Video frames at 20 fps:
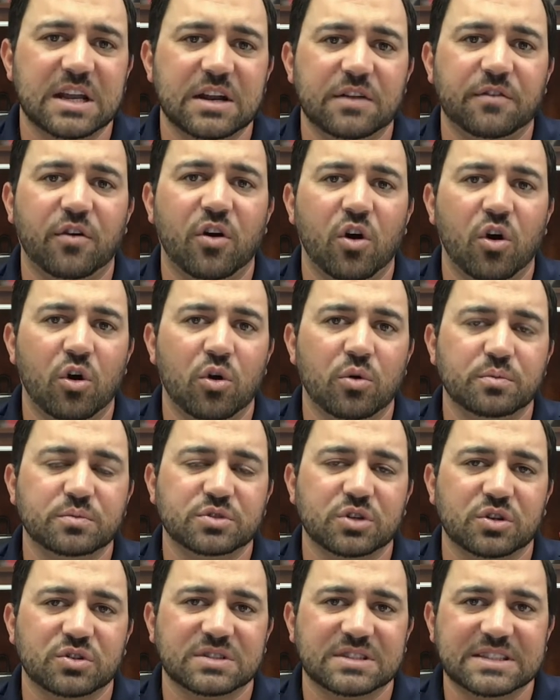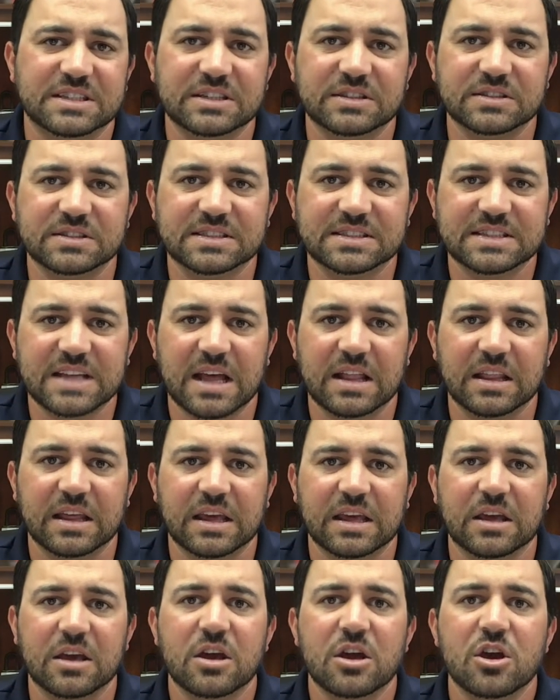of homes are still
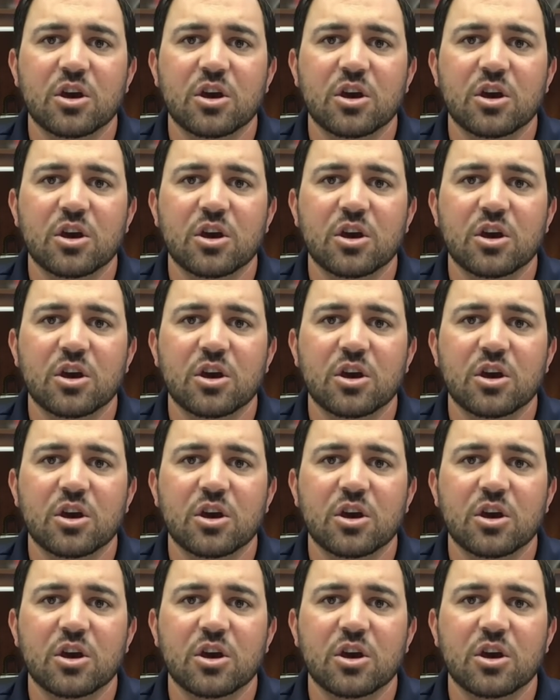selling